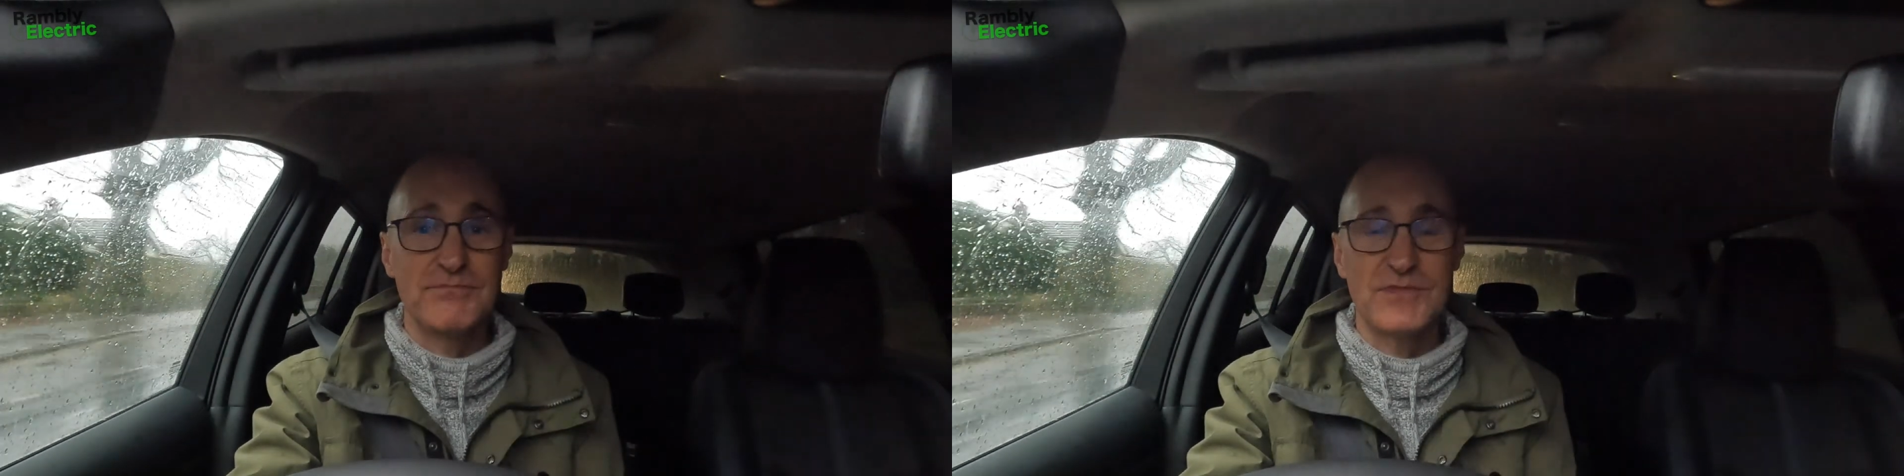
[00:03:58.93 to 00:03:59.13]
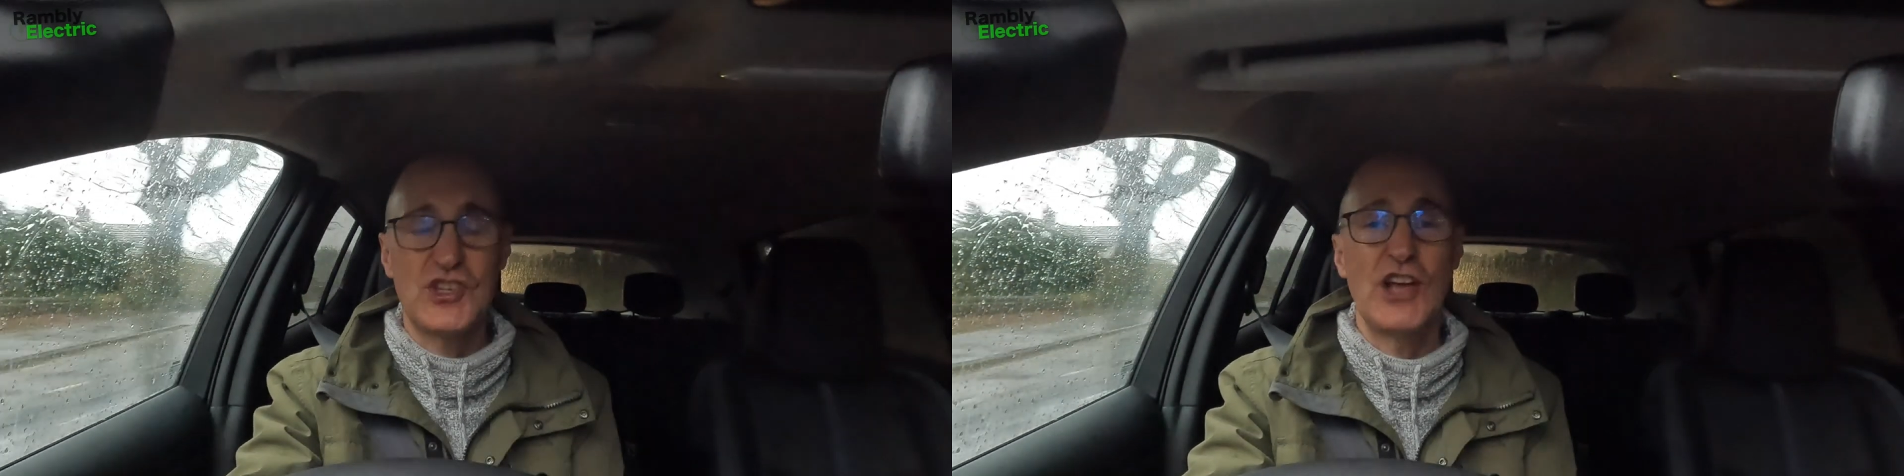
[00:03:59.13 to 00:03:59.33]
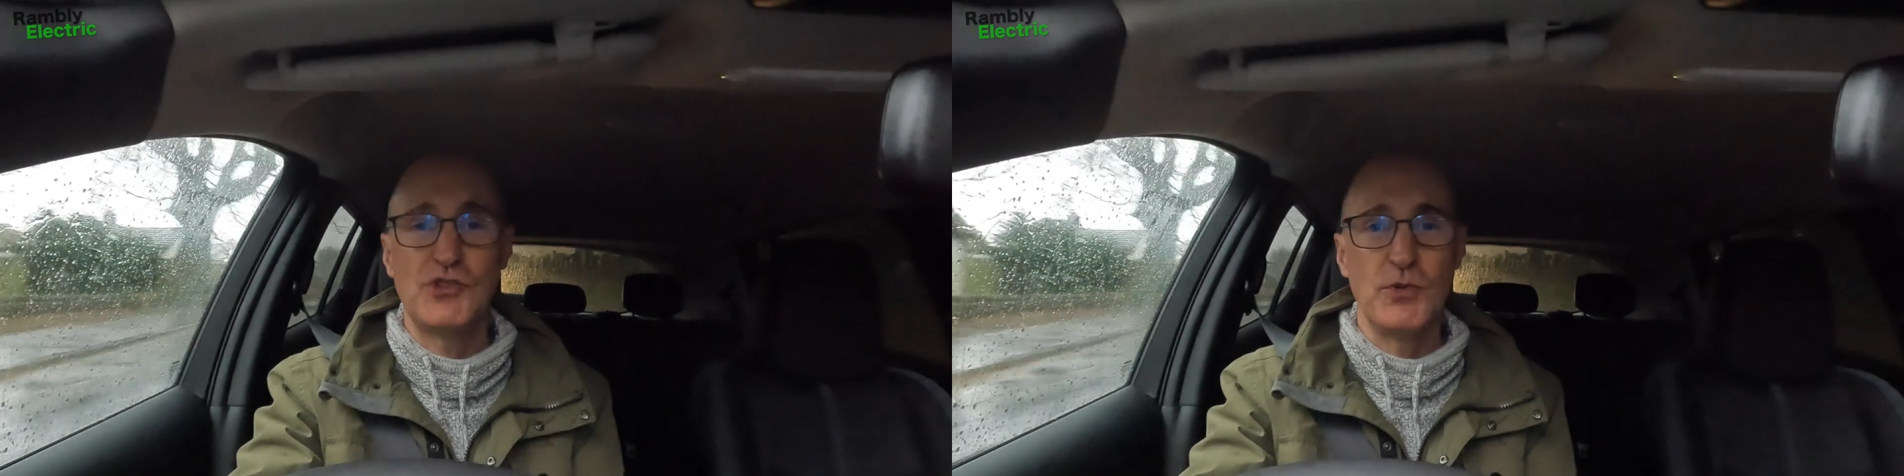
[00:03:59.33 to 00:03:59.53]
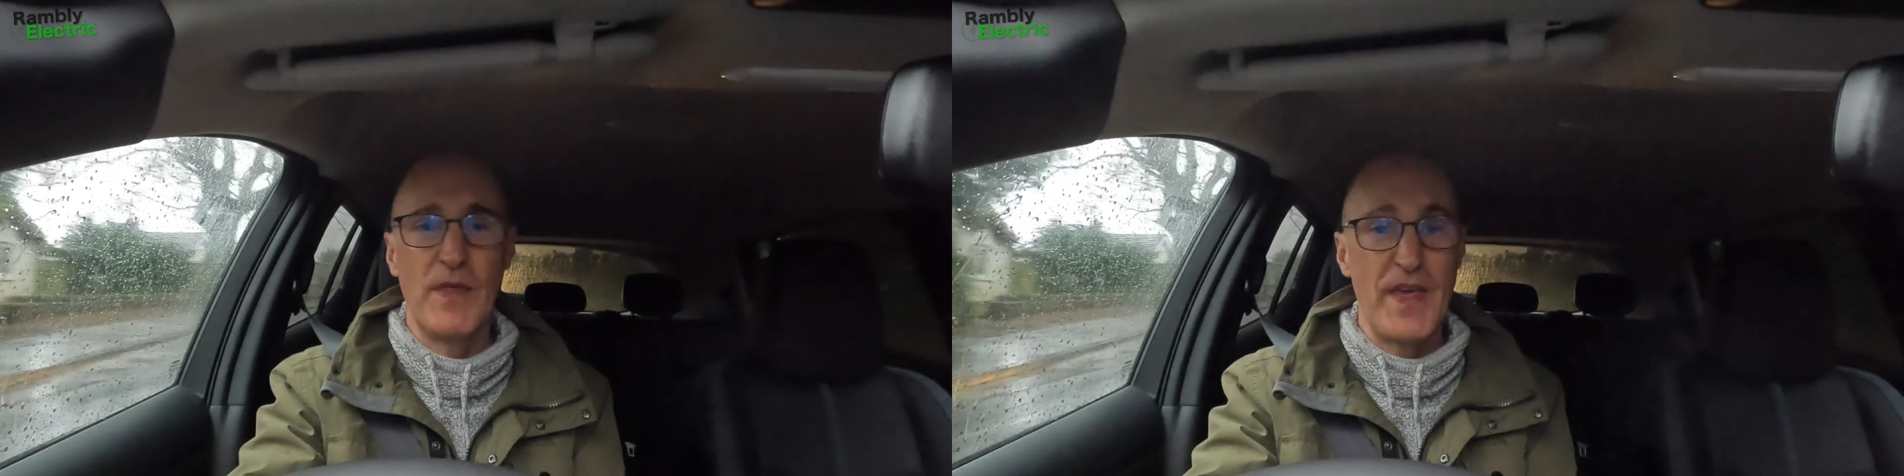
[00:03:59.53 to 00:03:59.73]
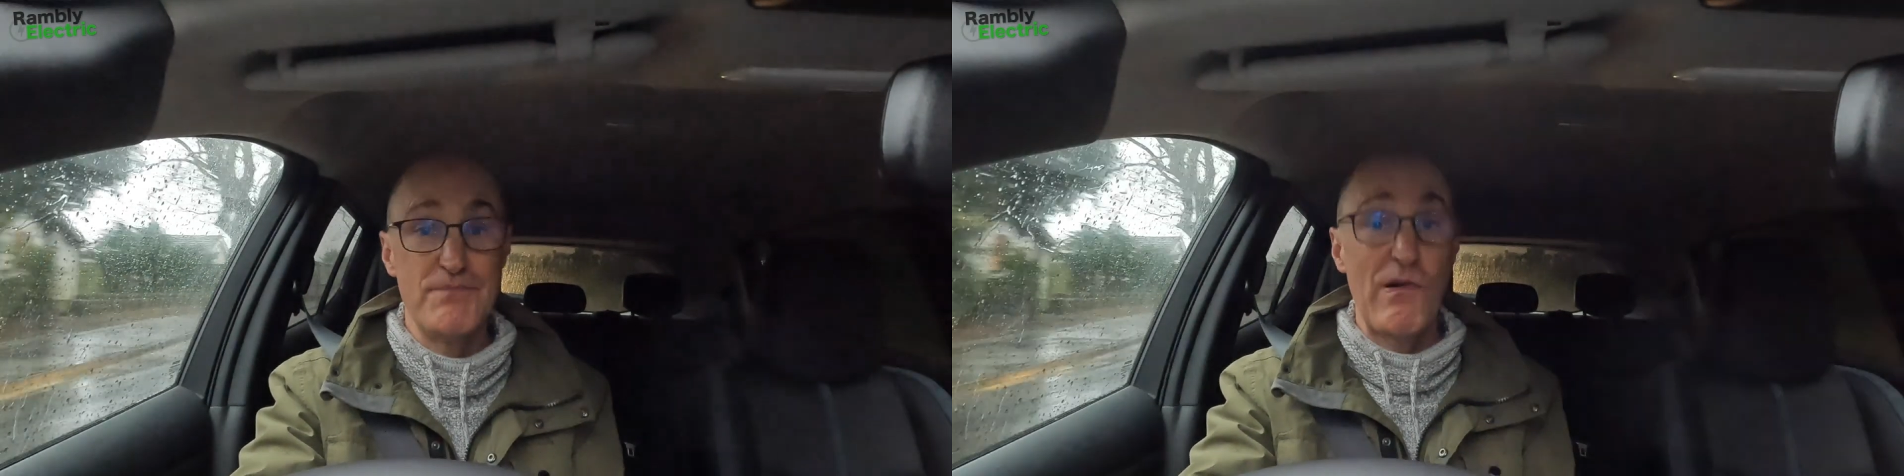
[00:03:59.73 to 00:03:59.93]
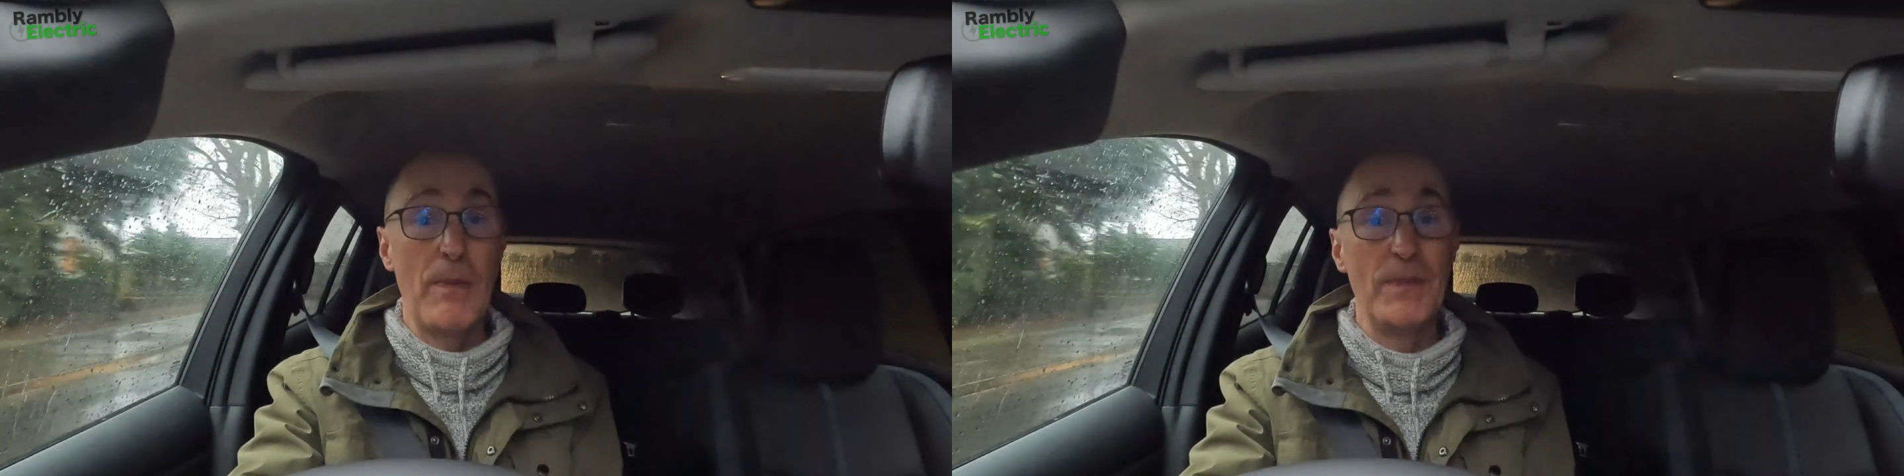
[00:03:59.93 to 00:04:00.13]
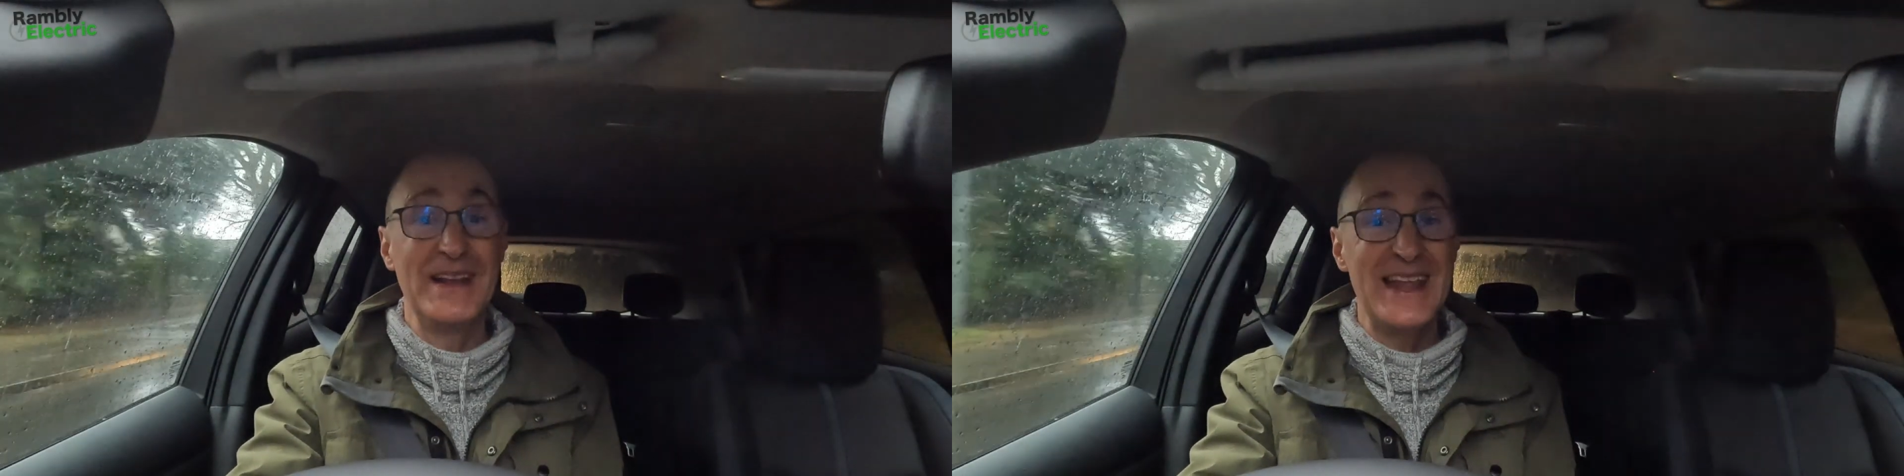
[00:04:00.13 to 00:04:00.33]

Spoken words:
schedule than they probably